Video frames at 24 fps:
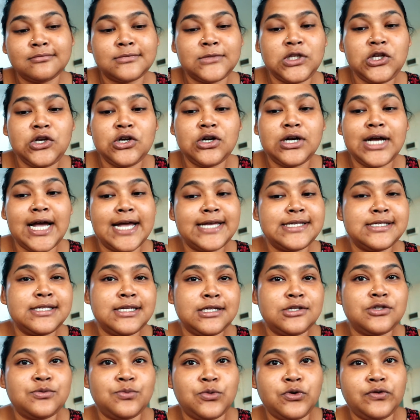you guys
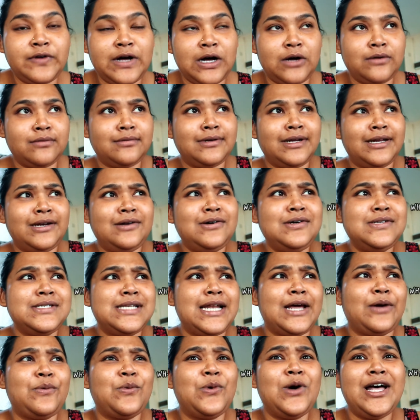need to move out. And I was
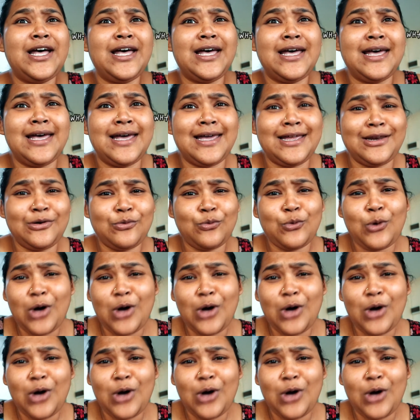like, what?